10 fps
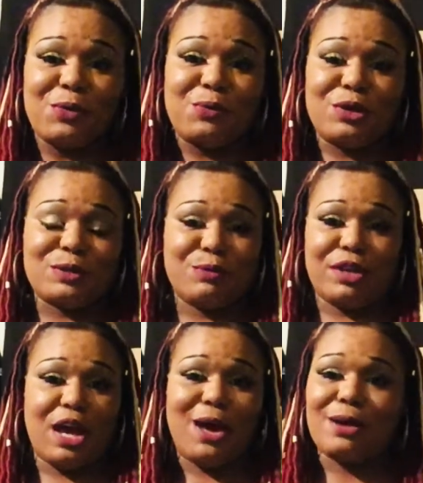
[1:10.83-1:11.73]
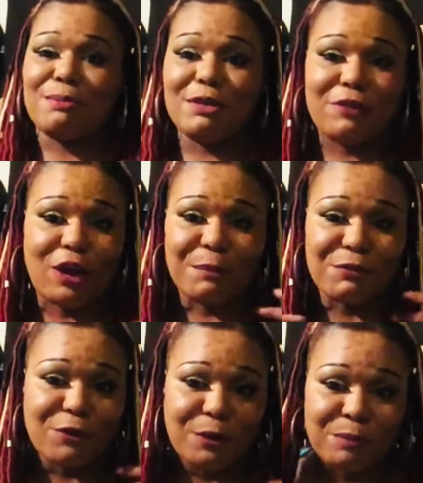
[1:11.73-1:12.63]
what's really all the beef coming
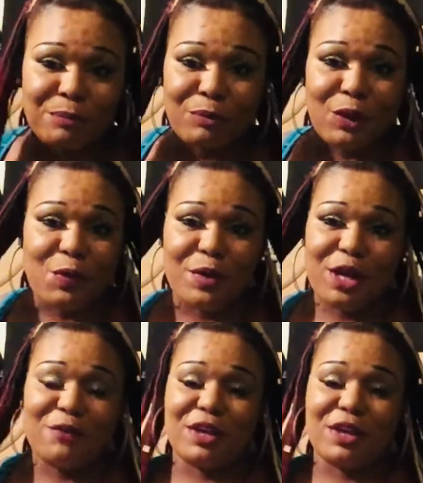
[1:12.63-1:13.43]
from or whatever.